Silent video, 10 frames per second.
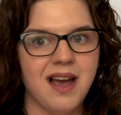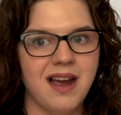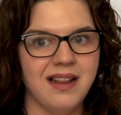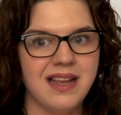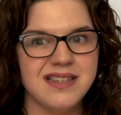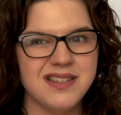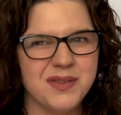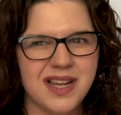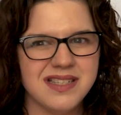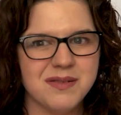I like to do
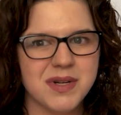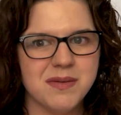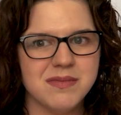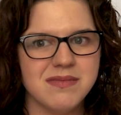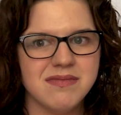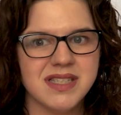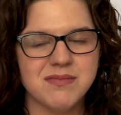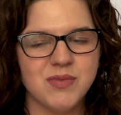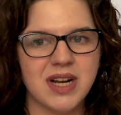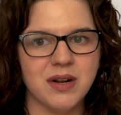that sometimes
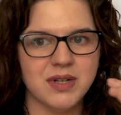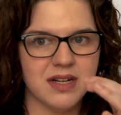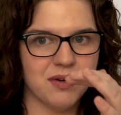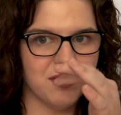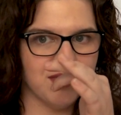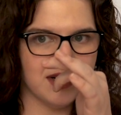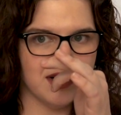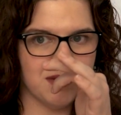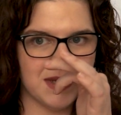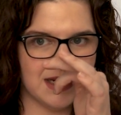when I go to a notifier
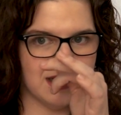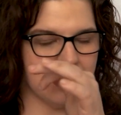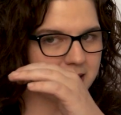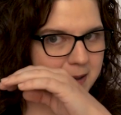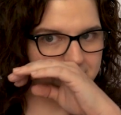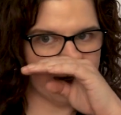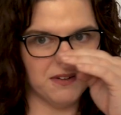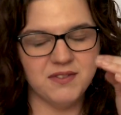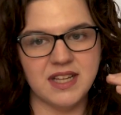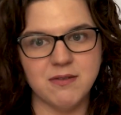at the beginning of the year if I
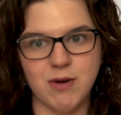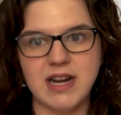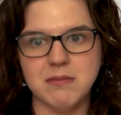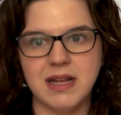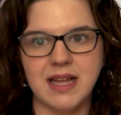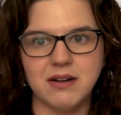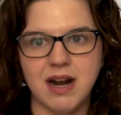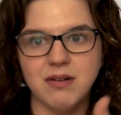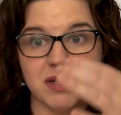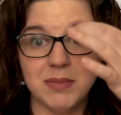don't feel like writing my letter
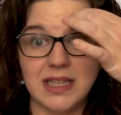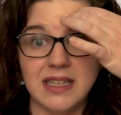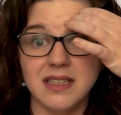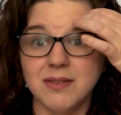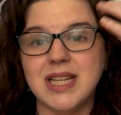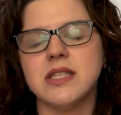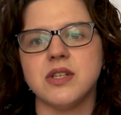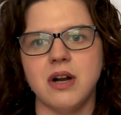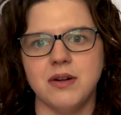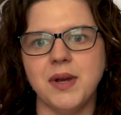out completely. Well, let's
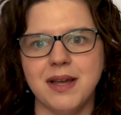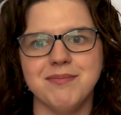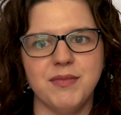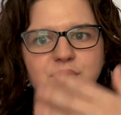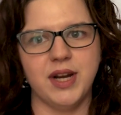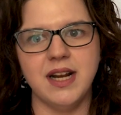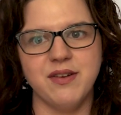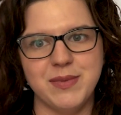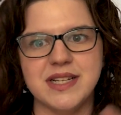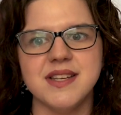start, okay? Before I get
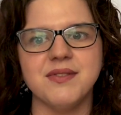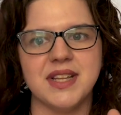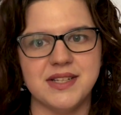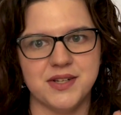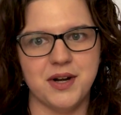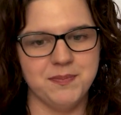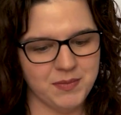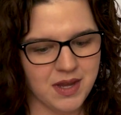ahead of myself, let's start.